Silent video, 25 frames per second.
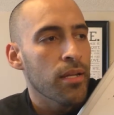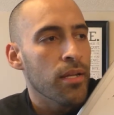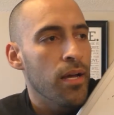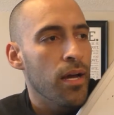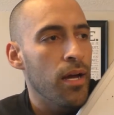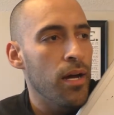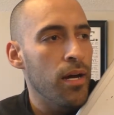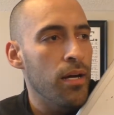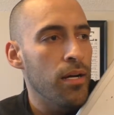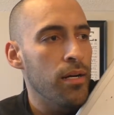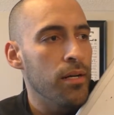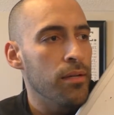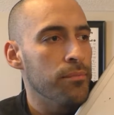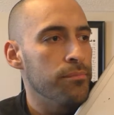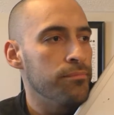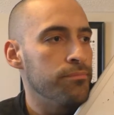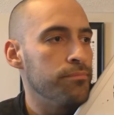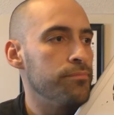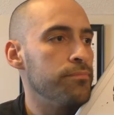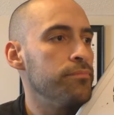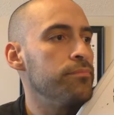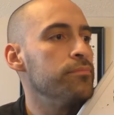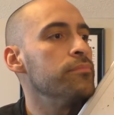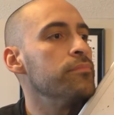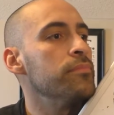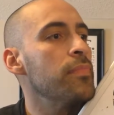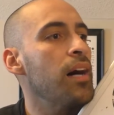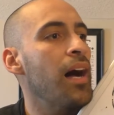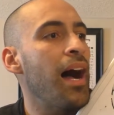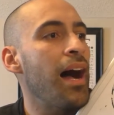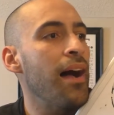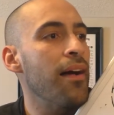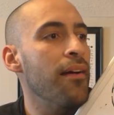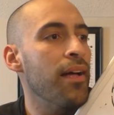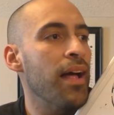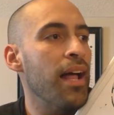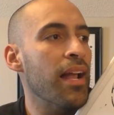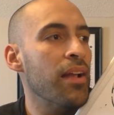I
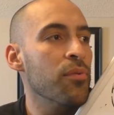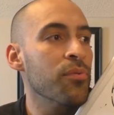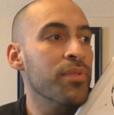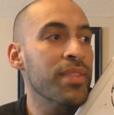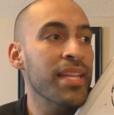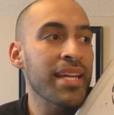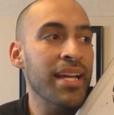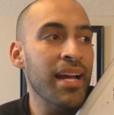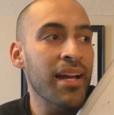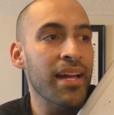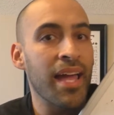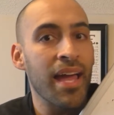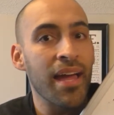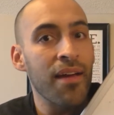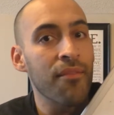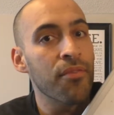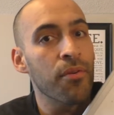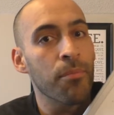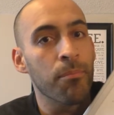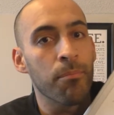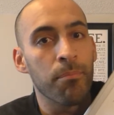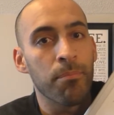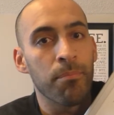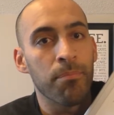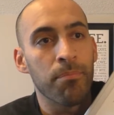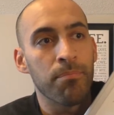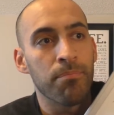don't think I ever,